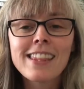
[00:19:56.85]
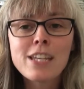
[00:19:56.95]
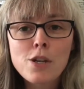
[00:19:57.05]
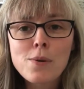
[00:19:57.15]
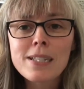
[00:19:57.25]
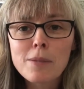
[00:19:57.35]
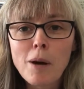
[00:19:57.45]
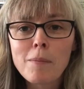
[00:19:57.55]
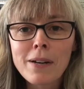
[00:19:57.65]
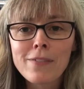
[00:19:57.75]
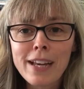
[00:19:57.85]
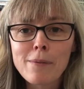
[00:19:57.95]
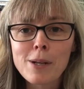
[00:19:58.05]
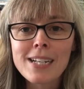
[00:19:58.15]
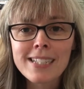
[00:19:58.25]
The U.S. Department of
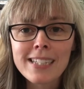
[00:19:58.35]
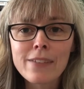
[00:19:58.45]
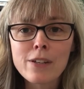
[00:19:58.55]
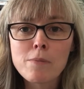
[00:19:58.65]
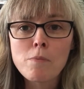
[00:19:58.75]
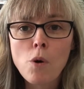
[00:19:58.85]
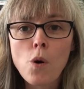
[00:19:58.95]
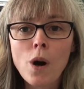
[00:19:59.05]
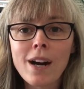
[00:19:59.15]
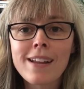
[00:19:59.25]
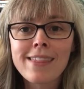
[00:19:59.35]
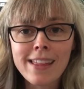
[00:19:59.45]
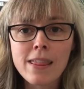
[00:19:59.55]
Labor is giving more than the